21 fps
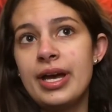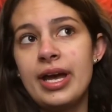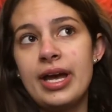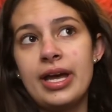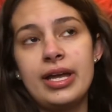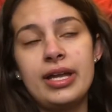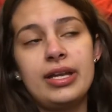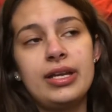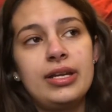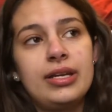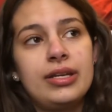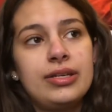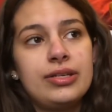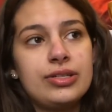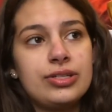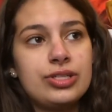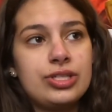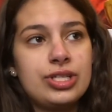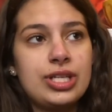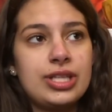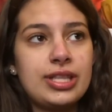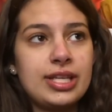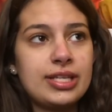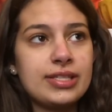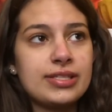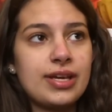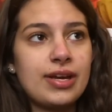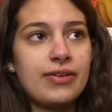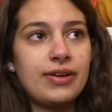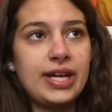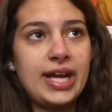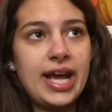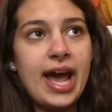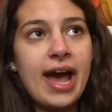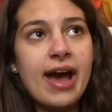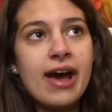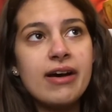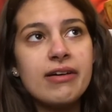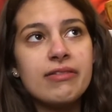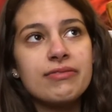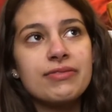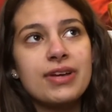and she thinks I already
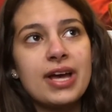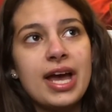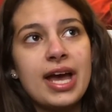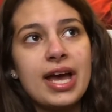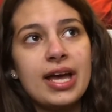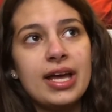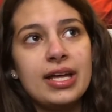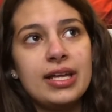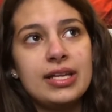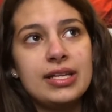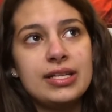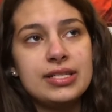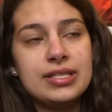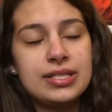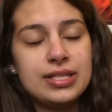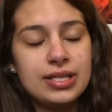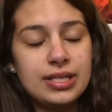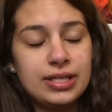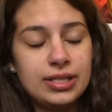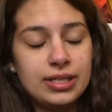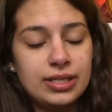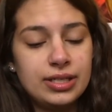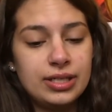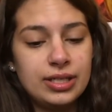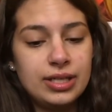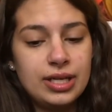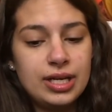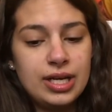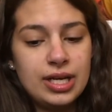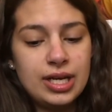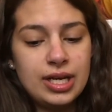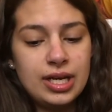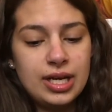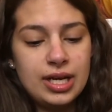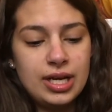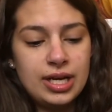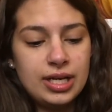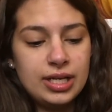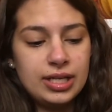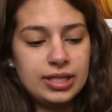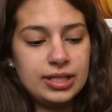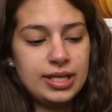have. And
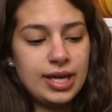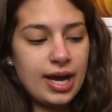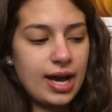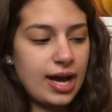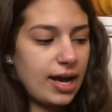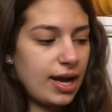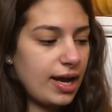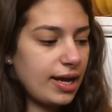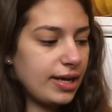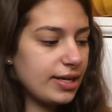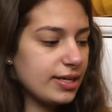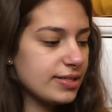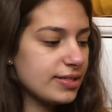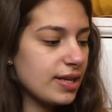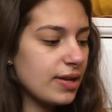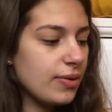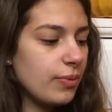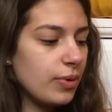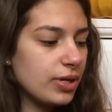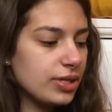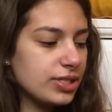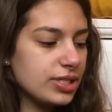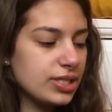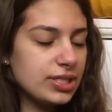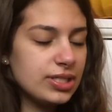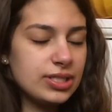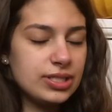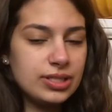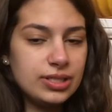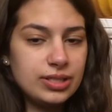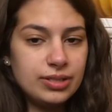yeah, I guess I want to